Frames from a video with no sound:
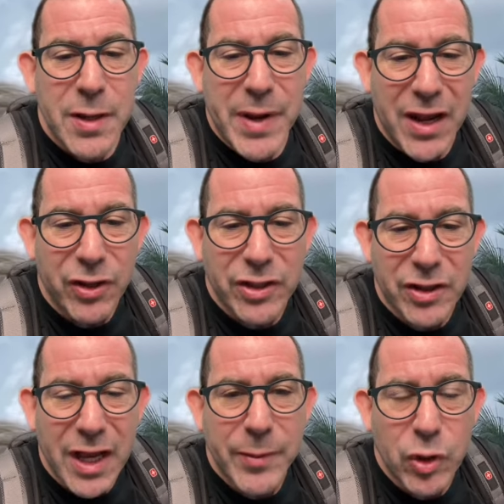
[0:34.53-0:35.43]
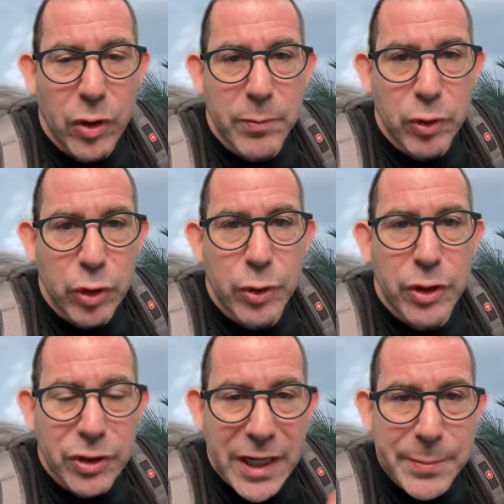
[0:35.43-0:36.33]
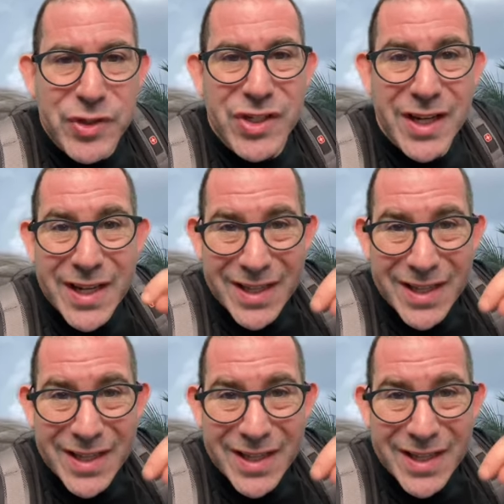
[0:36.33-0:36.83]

pale and clammy or blue lips.